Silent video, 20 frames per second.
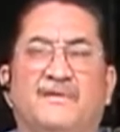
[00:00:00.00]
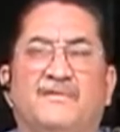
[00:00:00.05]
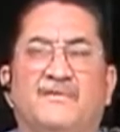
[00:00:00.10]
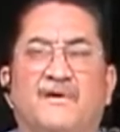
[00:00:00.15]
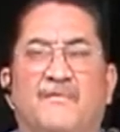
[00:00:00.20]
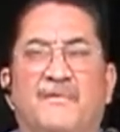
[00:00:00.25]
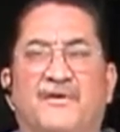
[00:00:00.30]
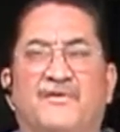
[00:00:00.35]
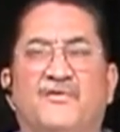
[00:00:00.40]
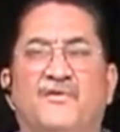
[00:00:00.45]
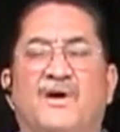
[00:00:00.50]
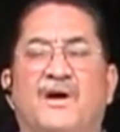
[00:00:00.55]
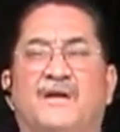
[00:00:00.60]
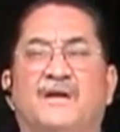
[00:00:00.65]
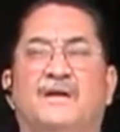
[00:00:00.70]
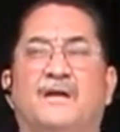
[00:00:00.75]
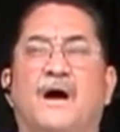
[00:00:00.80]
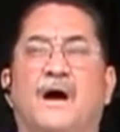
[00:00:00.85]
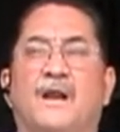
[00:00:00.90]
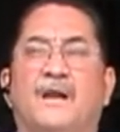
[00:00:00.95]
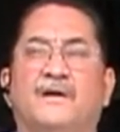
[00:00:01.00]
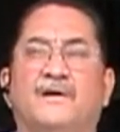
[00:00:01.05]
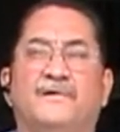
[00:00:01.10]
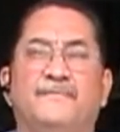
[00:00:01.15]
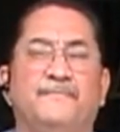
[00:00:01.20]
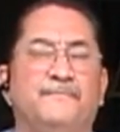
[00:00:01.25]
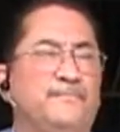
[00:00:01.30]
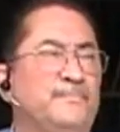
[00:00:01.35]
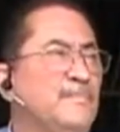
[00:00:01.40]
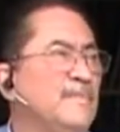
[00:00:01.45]
It's over $200,
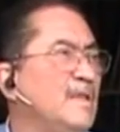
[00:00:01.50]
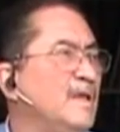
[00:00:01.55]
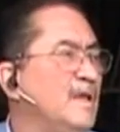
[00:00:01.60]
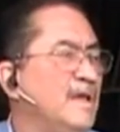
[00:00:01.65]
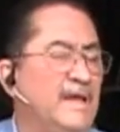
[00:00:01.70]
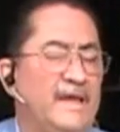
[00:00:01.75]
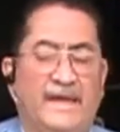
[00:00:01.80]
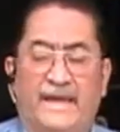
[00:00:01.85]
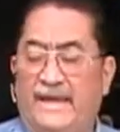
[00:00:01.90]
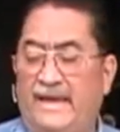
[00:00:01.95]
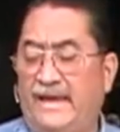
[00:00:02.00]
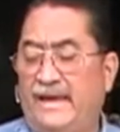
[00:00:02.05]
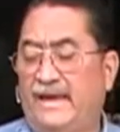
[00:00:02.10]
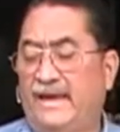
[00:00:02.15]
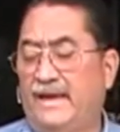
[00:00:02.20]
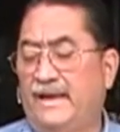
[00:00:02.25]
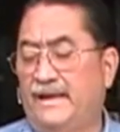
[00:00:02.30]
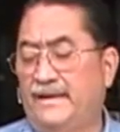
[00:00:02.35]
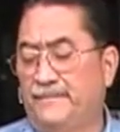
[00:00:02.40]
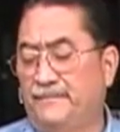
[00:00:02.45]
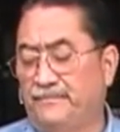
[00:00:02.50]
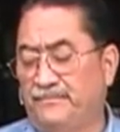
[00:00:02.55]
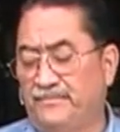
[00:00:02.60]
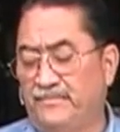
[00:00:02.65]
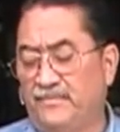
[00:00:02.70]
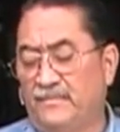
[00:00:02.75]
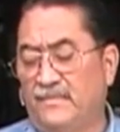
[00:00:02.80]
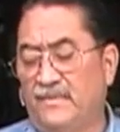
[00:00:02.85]
and